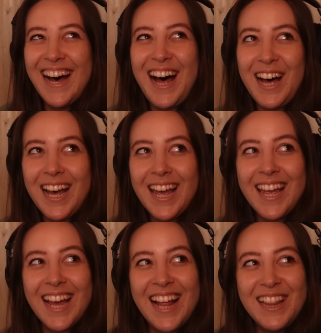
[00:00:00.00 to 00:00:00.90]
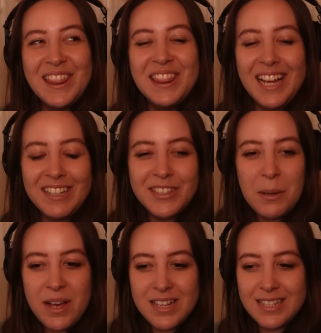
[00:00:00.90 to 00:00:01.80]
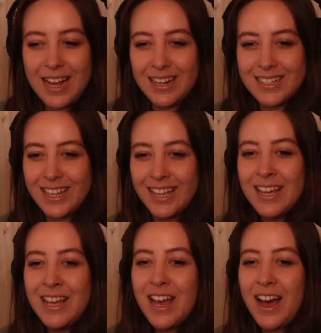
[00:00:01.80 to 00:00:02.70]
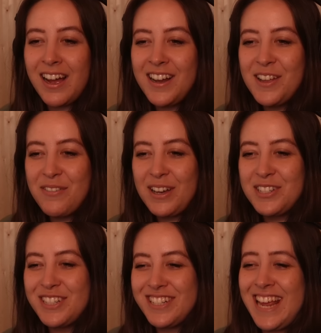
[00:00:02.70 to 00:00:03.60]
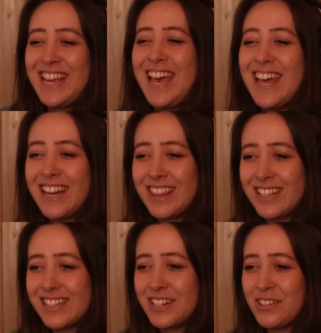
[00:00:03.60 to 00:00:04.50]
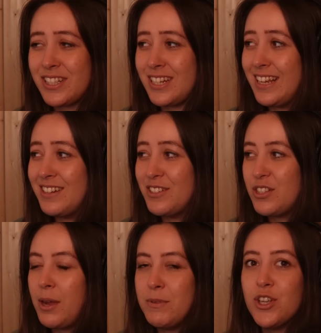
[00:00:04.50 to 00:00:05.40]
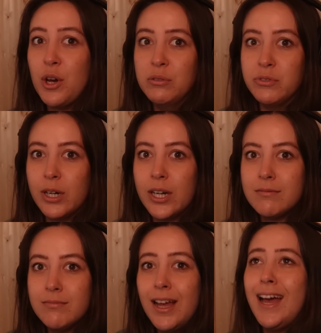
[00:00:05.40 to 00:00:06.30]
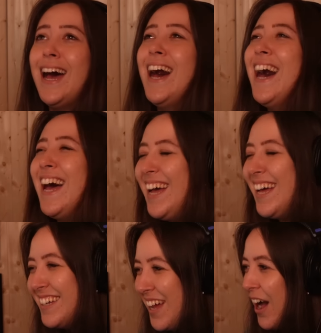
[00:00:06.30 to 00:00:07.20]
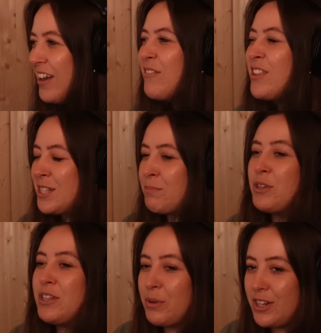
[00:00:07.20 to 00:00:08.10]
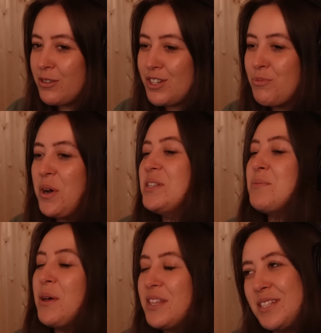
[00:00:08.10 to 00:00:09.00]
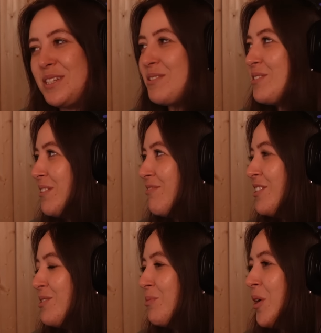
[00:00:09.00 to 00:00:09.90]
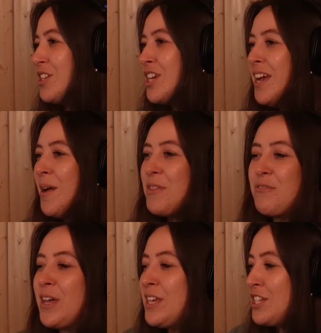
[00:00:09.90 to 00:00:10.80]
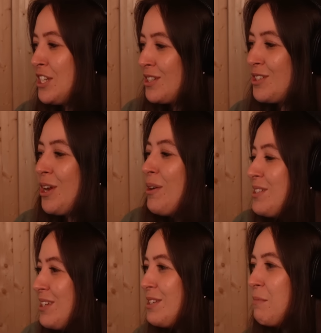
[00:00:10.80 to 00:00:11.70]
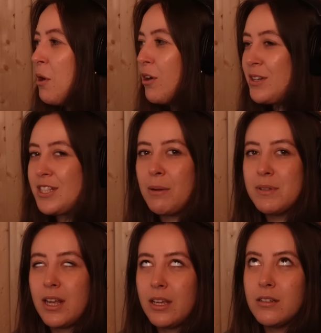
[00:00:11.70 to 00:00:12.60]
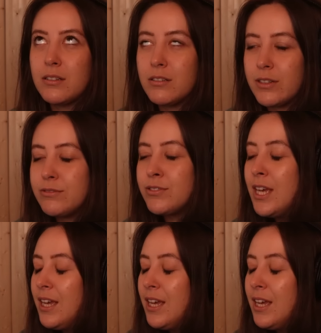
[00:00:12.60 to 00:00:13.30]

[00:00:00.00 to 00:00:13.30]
I love her personality. I love how she doesn't take anything seriously, and Simon's over it. I love at this point that we know she won as well. This is just really fun to watch. The fact that she's chosen Tomorrow and Simon's like, good grief,